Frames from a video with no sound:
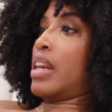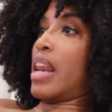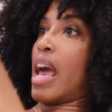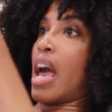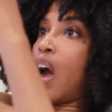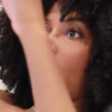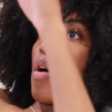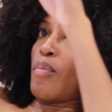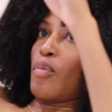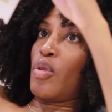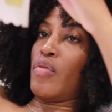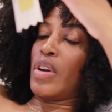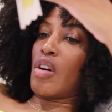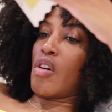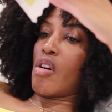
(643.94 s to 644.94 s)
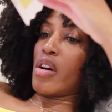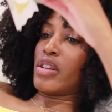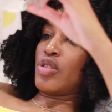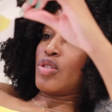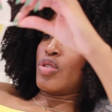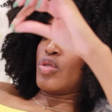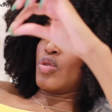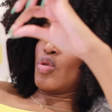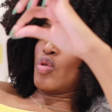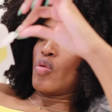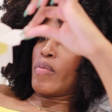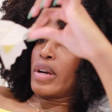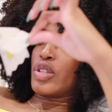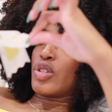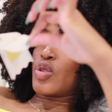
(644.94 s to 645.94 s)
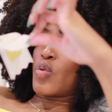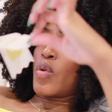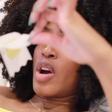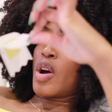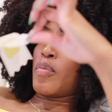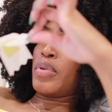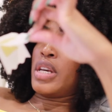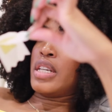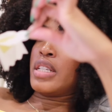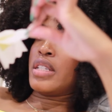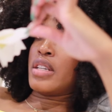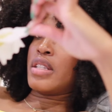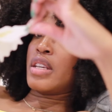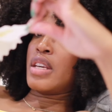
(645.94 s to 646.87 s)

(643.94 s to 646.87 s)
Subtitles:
Now I'm moving on to my square pieces